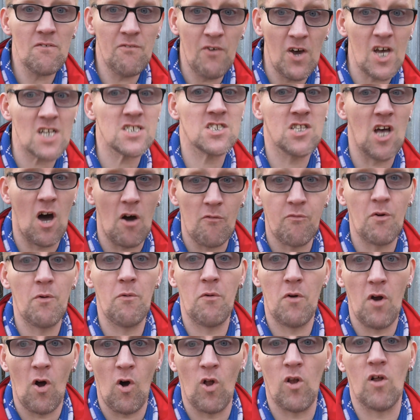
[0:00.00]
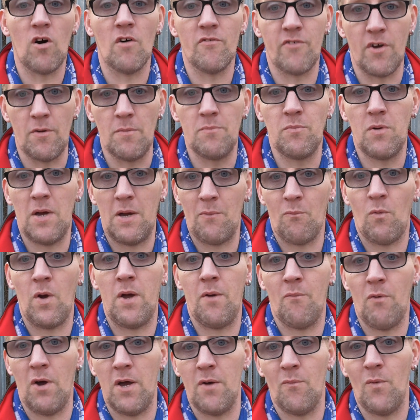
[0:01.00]
First half, we were all over.
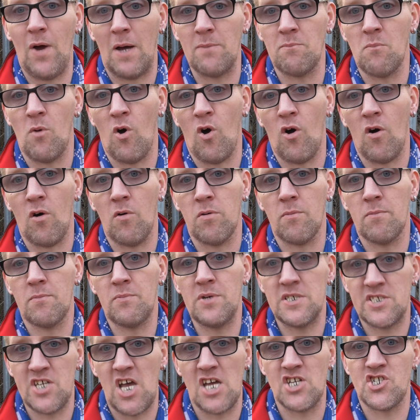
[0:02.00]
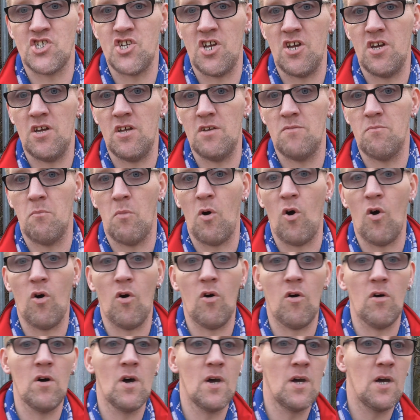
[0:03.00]
We had more possession,
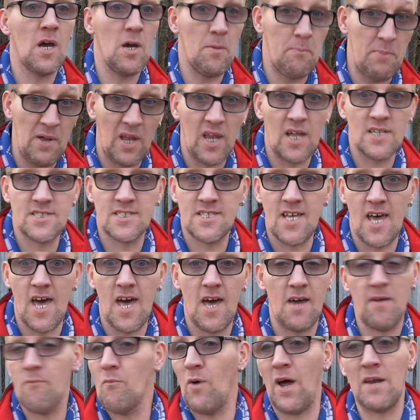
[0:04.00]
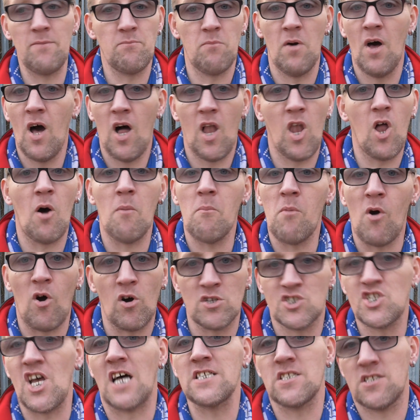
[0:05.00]
more ability. We had a lot
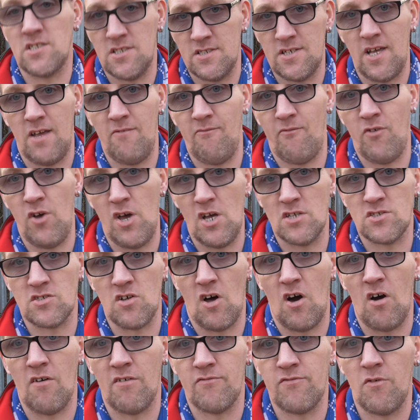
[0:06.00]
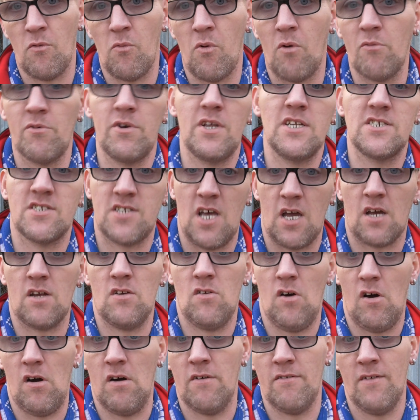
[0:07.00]
more chances in first half than what we did
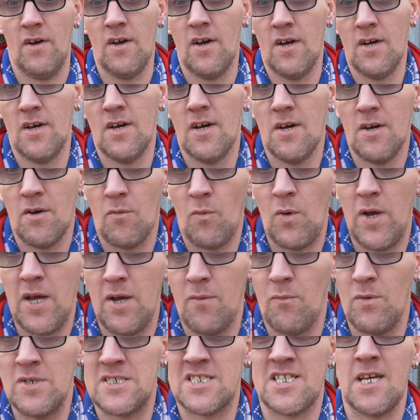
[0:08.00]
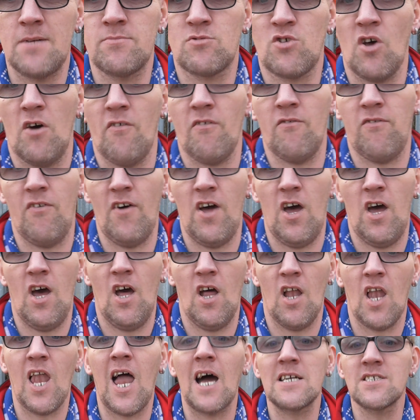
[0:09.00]
second half. We seem to
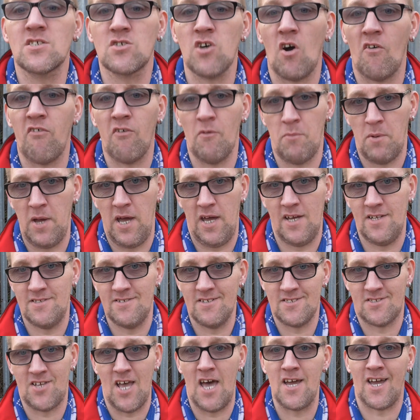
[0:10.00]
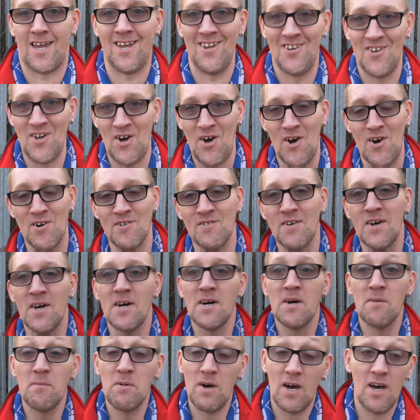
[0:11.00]
have lacked off a bit in the second
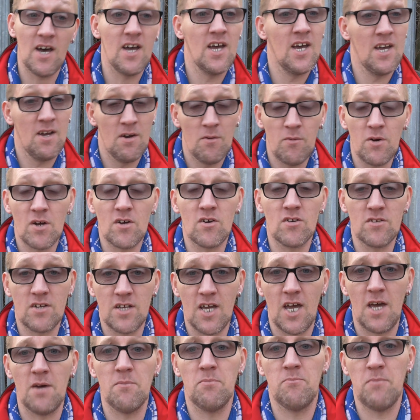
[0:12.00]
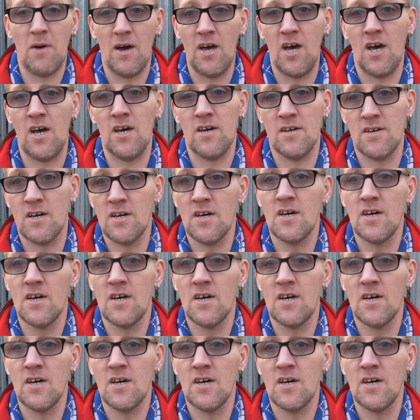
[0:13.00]
half, but we're a good game.